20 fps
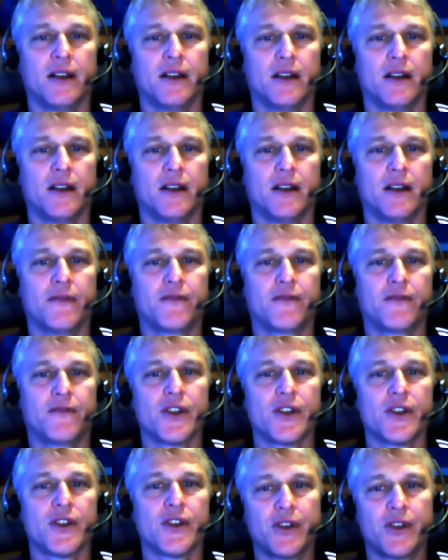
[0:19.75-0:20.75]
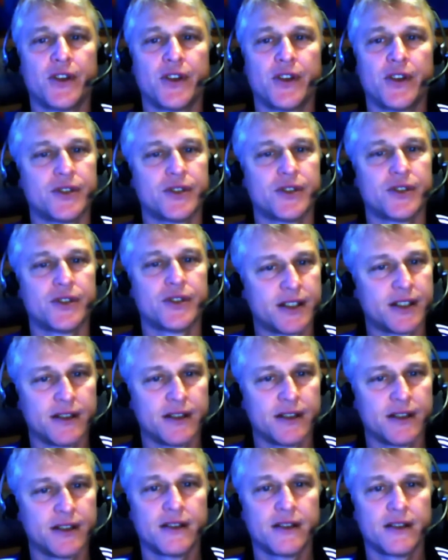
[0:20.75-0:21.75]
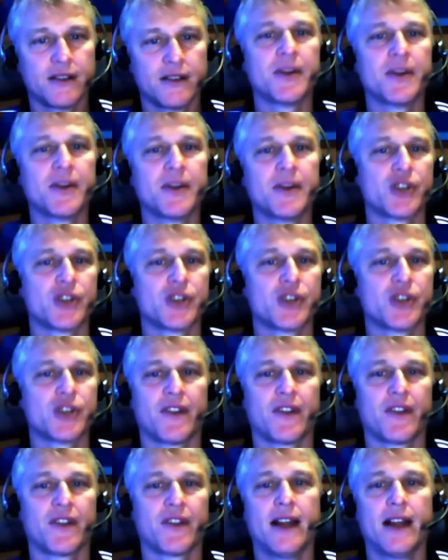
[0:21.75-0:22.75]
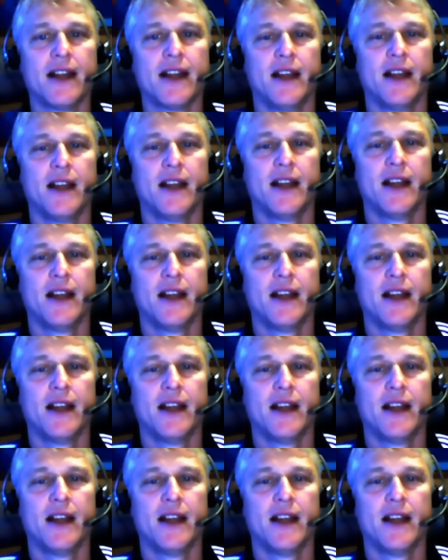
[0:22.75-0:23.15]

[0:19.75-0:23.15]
for those of you who are just coming to the show for that.